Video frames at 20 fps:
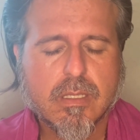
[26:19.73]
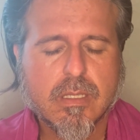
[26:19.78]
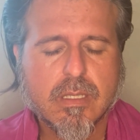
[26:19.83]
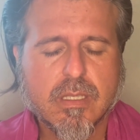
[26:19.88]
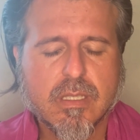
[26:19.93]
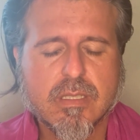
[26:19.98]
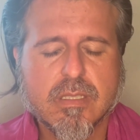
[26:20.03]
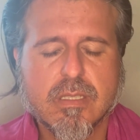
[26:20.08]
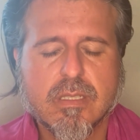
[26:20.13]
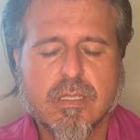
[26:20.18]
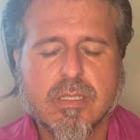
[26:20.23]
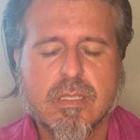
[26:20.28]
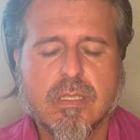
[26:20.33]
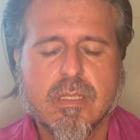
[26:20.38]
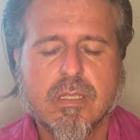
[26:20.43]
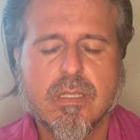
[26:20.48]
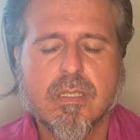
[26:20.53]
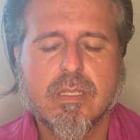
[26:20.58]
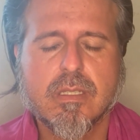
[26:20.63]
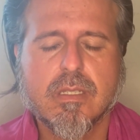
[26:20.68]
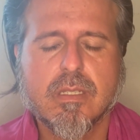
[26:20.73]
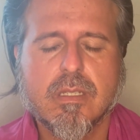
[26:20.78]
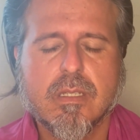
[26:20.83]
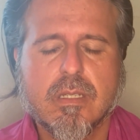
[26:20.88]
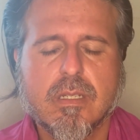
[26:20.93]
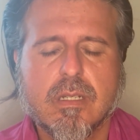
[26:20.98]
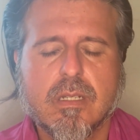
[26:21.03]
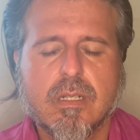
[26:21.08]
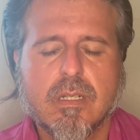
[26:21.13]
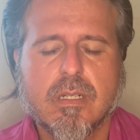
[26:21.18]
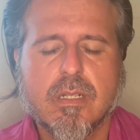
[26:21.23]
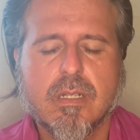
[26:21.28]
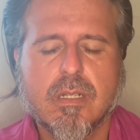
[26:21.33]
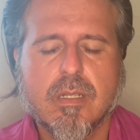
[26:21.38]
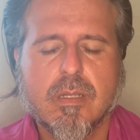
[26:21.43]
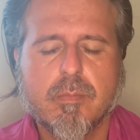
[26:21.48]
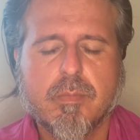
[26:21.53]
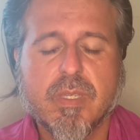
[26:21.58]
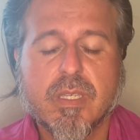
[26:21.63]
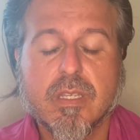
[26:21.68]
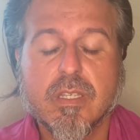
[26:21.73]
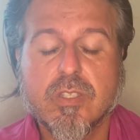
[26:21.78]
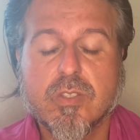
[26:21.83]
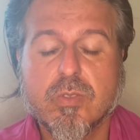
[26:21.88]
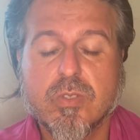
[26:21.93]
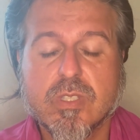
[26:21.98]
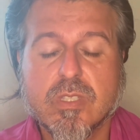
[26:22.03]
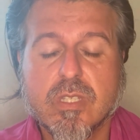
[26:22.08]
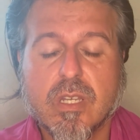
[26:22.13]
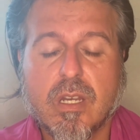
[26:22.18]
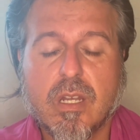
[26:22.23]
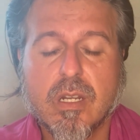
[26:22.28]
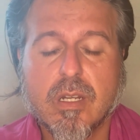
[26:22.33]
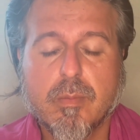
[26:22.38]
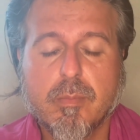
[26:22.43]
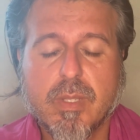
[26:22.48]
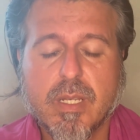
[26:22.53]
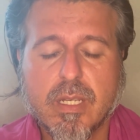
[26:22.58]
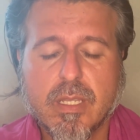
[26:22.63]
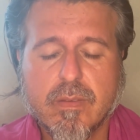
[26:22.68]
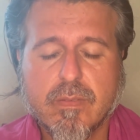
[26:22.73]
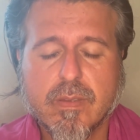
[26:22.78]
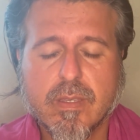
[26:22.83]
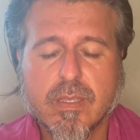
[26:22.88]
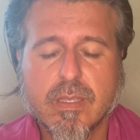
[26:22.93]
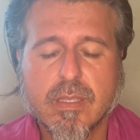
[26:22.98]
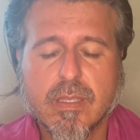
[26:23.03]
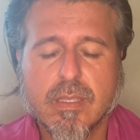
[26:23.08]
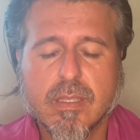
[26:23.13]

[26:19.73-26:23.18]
Is it? Because we start believing